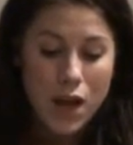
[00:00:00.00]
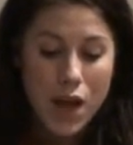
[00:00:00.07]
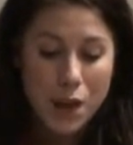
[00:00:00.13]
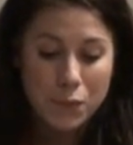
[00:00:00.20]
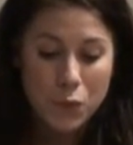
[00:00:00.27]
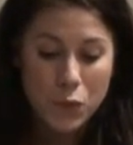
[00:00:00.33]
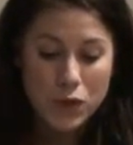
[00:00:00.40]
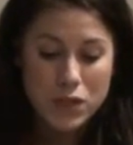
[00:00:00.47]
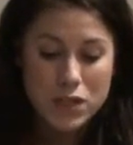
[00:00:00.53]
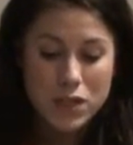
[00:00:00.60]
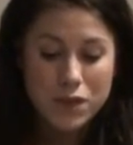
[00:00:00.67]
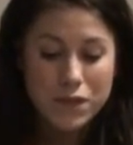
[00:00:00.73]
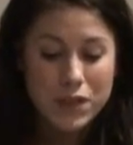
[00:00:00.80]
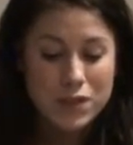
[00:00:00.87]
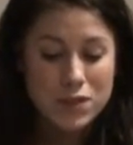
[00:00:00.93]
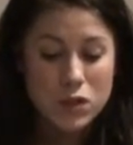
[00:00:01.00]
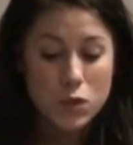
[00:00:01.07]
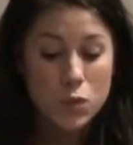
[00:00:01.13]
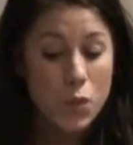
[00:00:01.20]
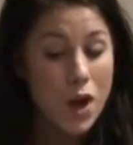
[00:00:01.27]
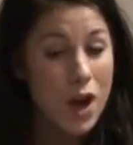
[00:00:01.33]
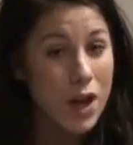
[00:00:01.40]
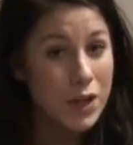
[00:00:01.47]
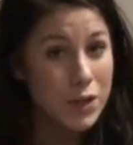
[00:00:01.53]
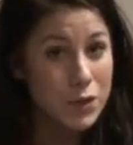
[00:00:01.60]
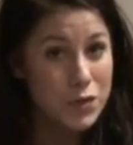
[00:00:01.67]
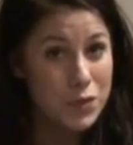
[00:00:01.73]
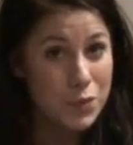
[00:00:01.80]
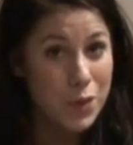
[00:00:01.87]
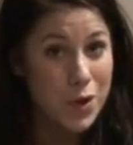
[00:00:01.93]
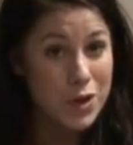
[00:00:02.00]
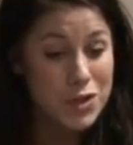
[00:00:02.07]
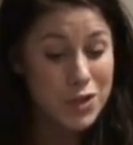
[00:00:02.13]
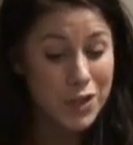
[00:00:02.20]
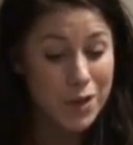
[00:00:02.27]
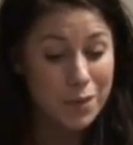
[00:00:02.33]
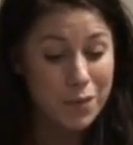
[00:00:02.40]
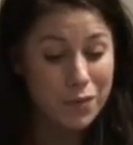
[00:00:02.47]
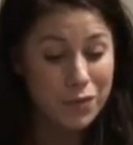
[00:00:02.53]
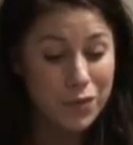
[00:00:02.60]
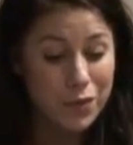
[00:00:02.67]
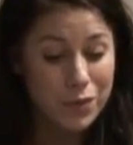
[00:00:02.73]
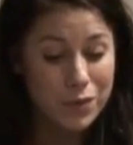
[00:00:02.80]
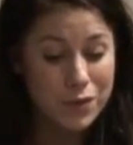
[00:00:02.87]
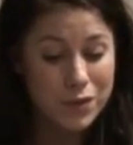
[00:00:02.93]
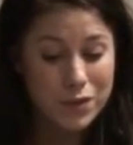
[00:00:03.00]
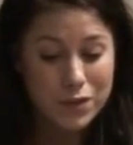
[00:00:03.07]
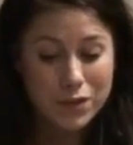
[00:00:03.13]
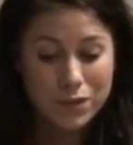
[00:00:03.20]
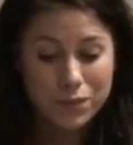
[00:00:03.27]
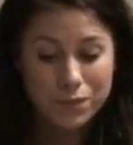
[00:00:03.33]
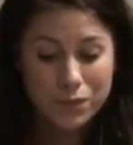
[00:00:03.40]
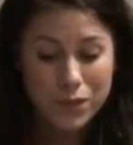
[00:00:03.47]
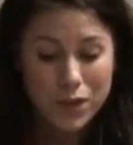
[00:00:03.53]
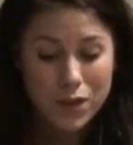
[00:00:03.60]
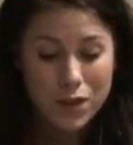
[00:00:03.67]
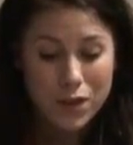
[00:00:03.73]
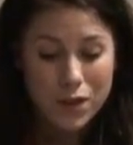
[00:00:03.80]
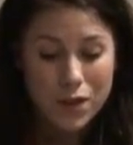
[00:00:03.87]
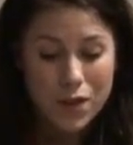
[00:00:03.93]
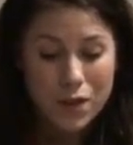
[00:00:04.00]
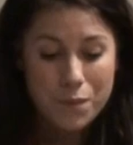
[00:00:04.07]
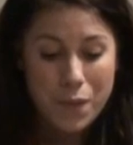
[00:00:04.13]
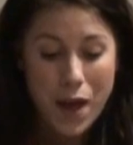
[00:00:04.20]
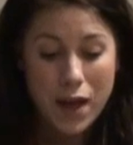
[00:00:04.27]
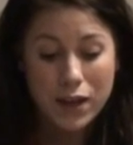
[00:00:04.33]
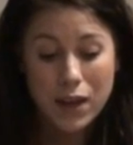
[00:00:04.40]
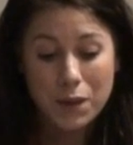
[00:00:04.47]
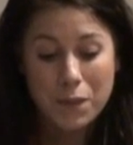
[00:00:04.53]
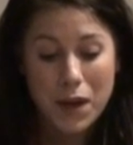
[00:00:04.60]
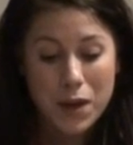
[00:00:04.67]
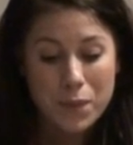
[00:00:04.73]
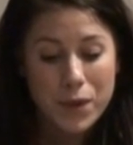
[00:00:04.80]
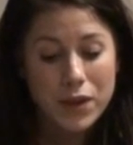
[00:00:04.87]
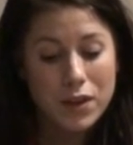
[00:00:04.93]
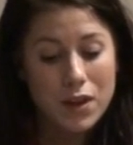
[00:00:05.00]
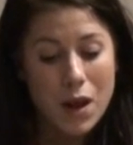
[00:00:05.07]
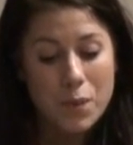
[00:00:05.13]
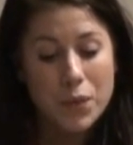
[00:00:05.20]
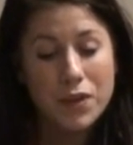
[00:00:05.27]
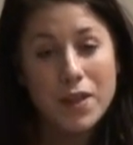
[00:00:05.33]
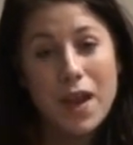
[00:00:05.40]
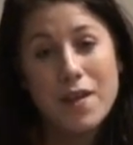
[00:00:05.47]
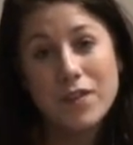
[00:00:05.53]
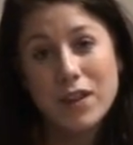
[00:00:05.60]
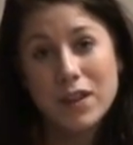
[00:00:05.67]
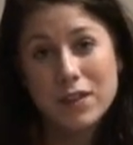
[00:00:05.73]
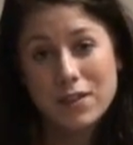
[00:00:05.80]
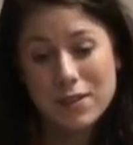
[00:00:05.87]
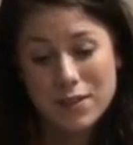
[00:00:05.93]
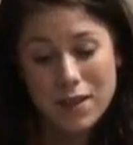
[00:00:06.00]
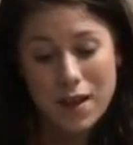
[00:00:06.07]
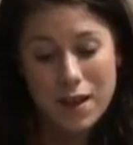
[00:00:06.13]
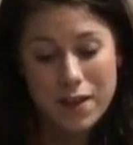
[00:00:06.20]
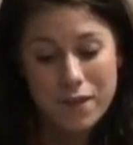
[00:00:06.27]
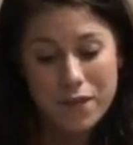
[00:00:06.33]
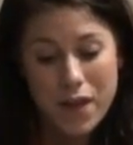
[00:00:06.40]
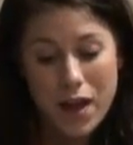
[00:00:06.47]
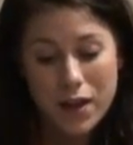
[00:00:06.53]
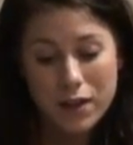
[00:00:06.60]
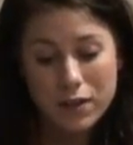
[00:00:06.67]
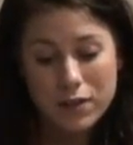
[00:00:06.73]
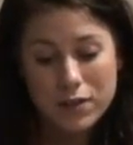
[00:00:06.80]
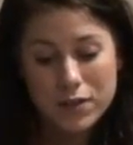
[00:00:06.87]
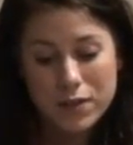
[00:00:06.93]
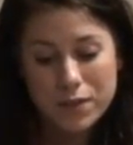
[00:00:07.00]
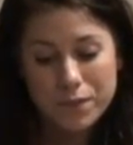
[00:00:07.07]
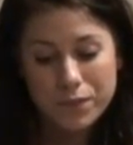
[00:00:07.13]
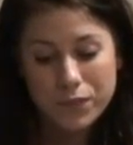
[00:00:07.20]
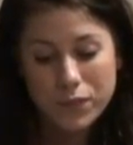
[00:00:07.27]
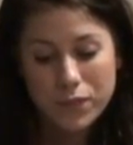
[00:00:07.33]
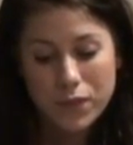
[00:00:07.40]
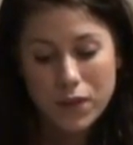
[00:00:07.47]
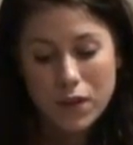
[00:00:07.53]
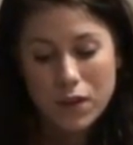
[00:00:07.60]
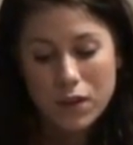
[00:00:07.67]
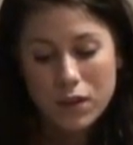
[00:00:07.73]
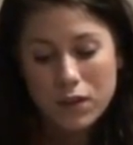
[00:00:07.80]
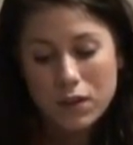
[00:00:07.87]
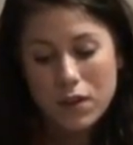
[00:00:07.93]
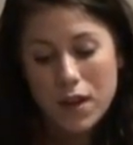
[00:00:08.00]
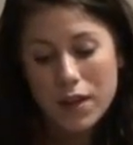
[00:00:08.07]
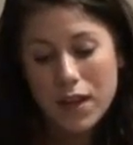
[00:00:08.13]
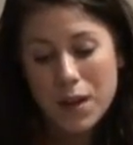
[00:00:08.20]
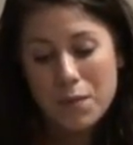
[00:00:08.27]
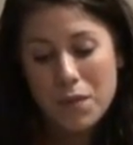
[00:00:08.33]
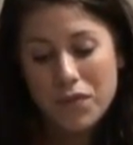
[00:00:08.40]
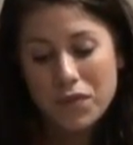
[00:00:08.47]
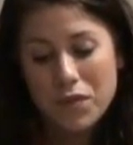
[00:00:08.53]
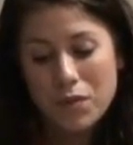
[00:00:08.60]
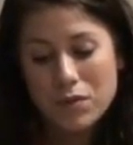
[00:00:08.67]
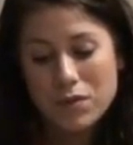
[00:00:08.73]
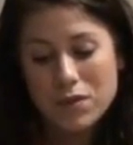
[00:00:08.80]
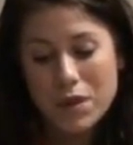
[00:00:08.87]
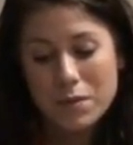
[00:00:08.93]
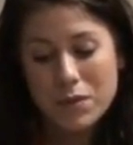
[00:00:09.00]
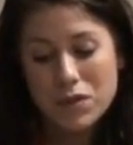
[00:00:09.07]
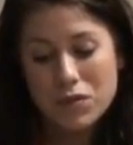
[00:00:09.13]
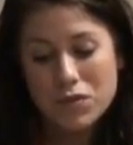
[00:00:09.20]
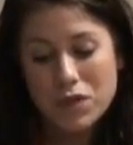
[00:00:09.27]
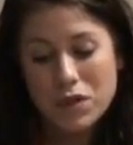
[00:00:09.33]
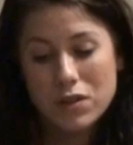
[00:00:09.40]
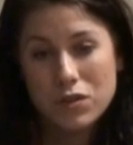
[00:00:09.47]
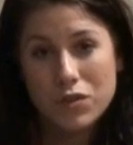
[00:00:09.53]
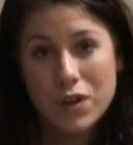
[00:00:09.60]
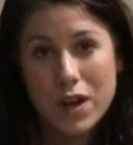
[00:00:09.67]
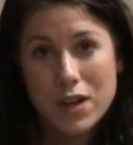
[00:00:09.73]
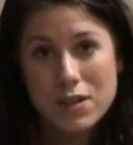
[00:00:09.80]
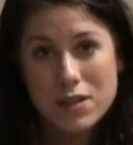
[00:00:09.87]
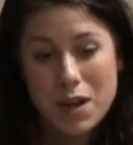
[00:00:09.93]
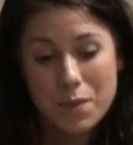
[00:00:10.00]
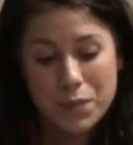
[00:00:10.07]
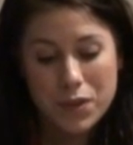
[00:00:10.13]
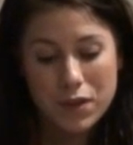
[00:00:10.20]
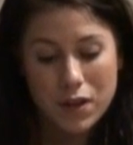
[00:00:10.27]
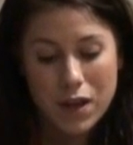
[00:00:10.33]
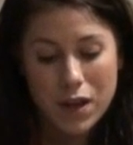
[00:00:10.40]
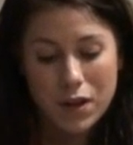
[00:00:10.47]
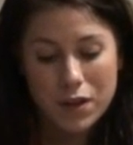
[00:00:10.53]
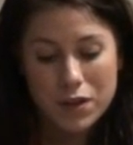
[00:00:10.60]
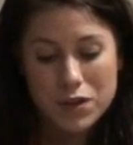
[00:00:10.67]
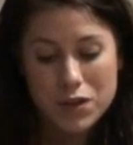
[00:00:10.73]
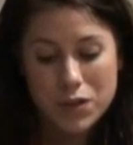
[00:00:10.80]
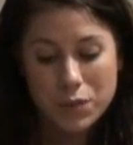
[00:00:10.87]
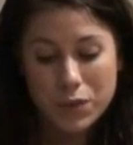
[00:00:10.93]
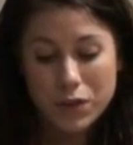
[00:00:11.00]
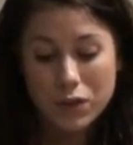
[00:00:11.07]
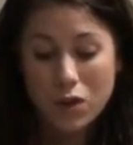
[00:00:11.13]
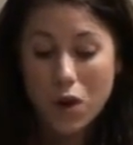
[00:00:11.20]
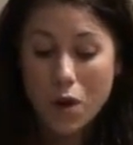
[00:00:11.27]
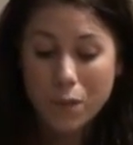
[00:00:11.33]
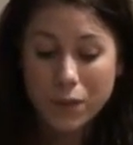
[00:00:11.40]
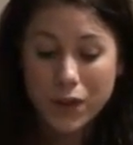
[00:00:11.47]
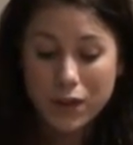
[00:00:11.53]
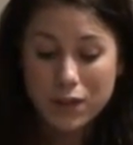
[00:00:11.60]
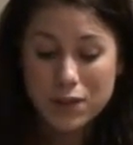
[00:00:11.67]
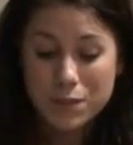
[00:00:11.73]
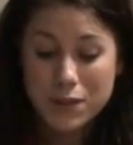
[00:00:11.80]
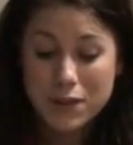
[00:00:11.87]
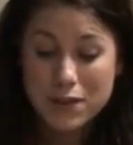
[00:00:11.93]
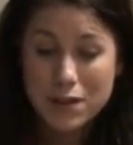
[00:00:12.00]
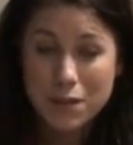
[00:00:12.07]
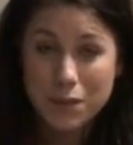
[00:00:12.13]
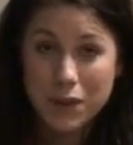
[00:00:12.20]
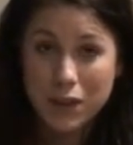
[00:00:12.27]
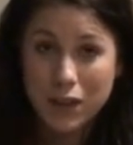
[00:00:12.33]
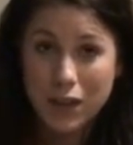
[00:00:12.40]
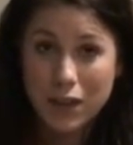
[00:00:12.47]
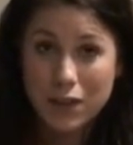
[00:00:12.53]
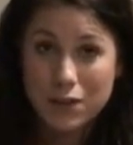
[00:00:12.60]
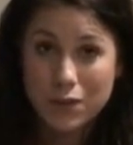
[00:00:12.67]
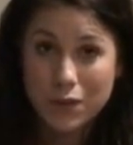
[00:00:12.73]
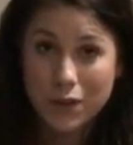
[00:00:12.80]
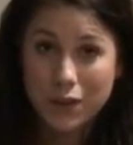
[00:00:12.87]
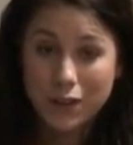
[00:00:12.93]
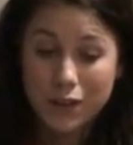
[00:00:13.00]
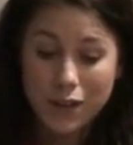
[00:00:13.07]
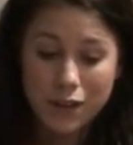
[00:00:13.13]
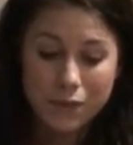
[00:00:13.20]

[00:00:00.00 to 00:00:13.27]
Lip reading: I'm going to convince you why you should watch A Game of Thrones, backing my opinion up with evidence and facts. A Game of Thrones demonstrates great depth and character with a complex but stimulating storyline.